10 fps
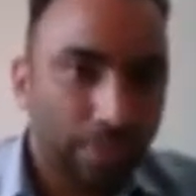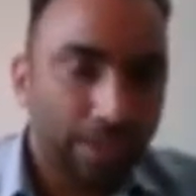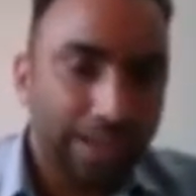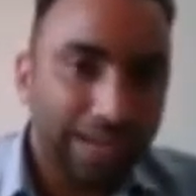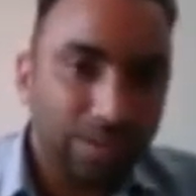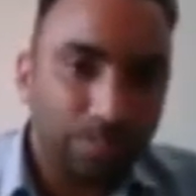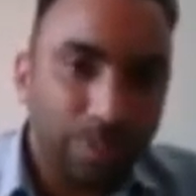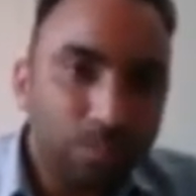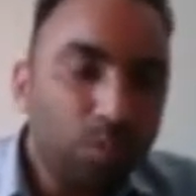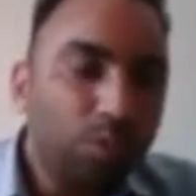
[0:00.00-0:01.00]
And one
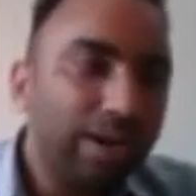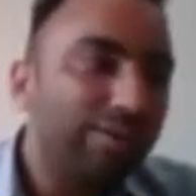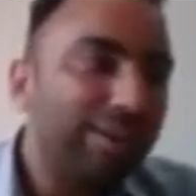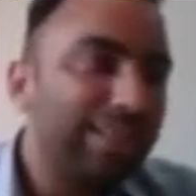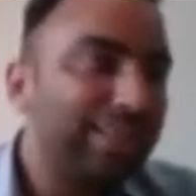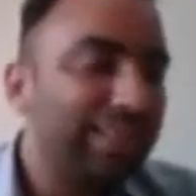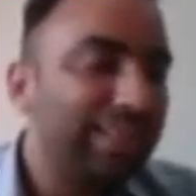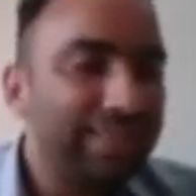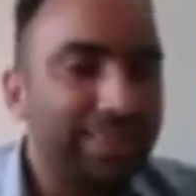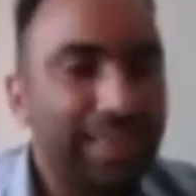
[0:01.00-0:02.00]
more advantage is
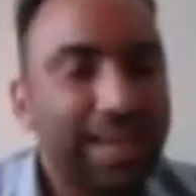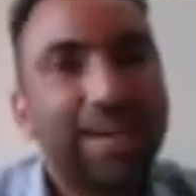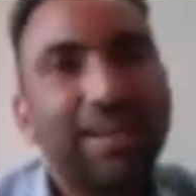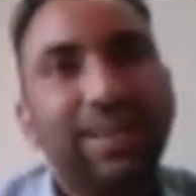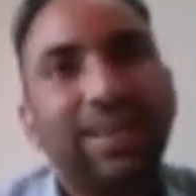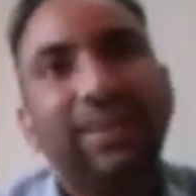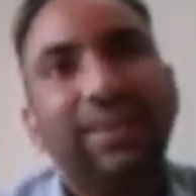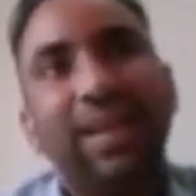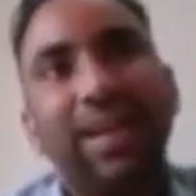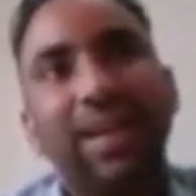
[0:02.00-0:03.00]
that
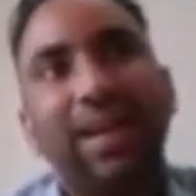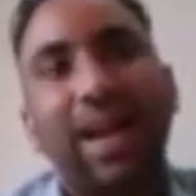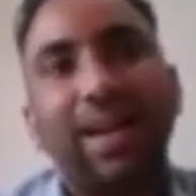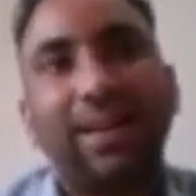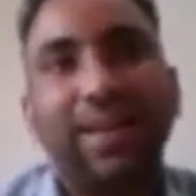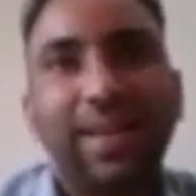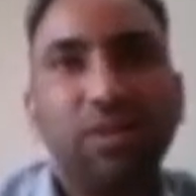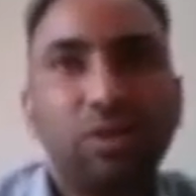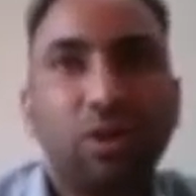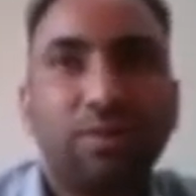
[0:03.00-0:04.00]
the occurrence
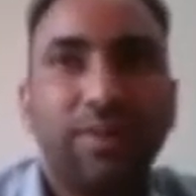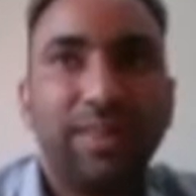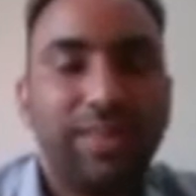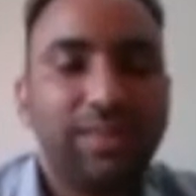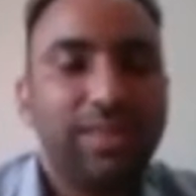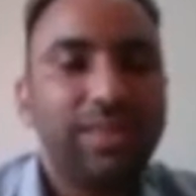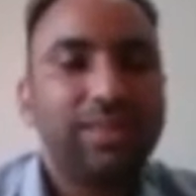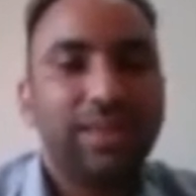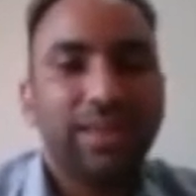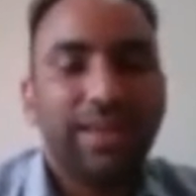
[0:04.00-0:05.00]
of diseases
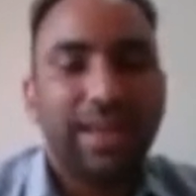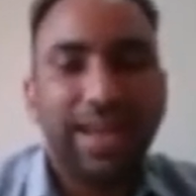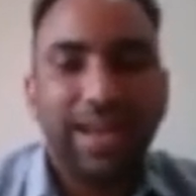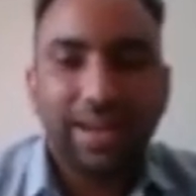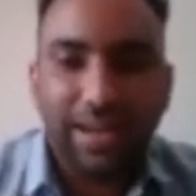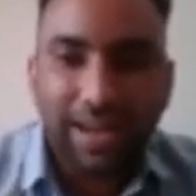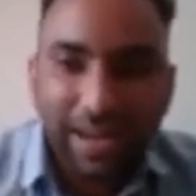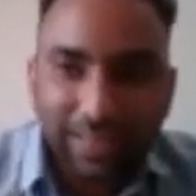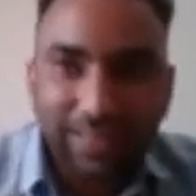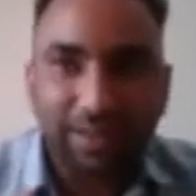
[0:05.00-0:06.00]
and
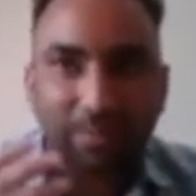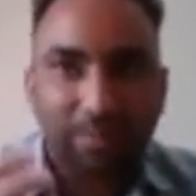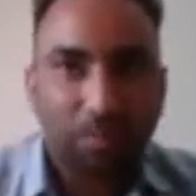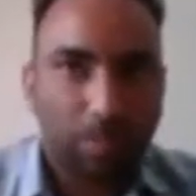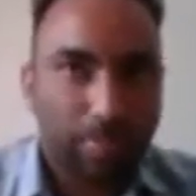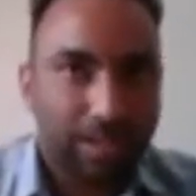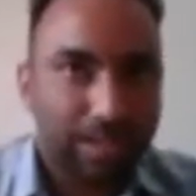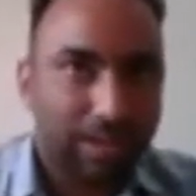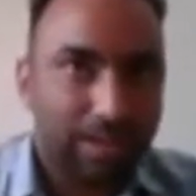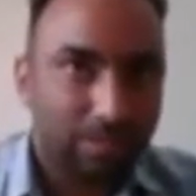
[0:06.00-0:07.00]
other uh,
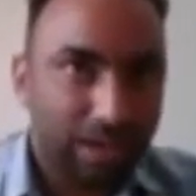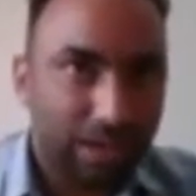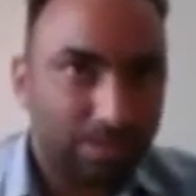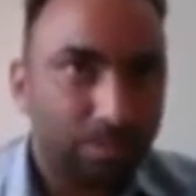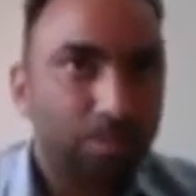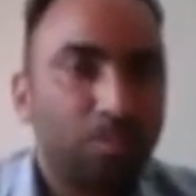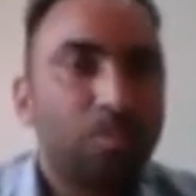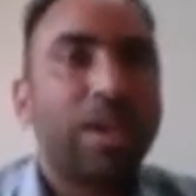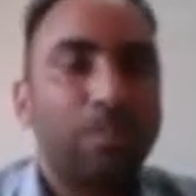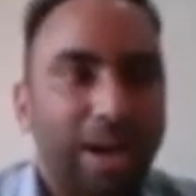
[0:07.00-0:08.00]

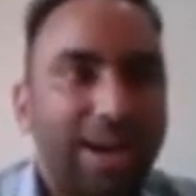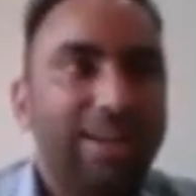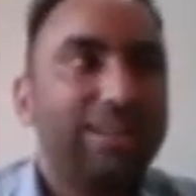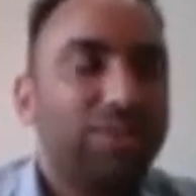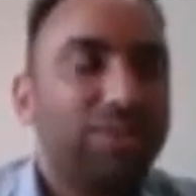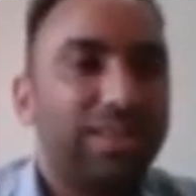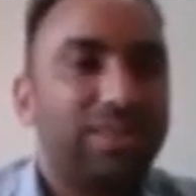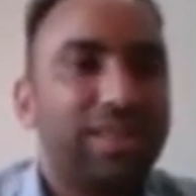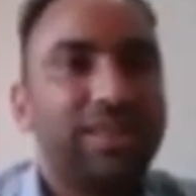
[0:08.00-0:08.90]
biotic stresses